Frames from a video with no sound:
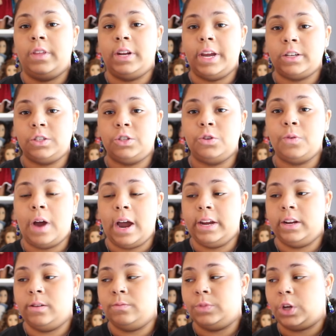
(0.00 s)
the next two
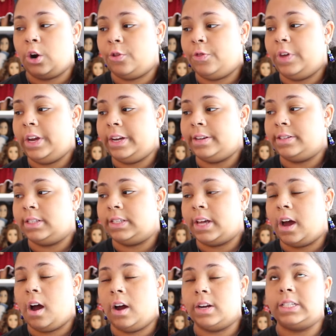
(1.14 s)
items are things
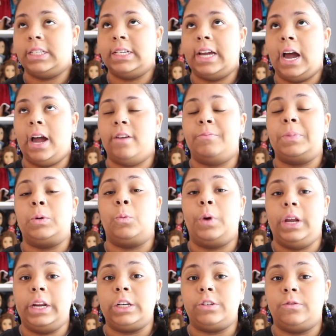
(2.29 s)
that honestly I have been
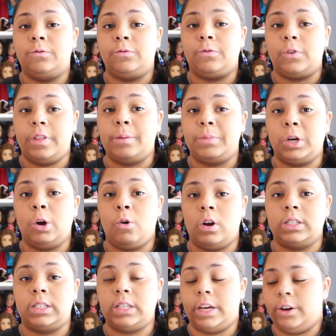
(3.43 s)
waiting for them to go
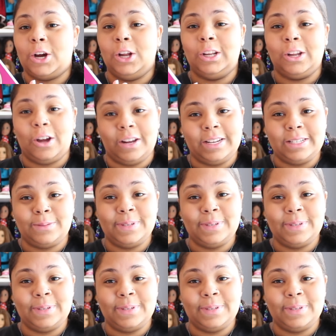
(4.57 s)
on sale. Kalani's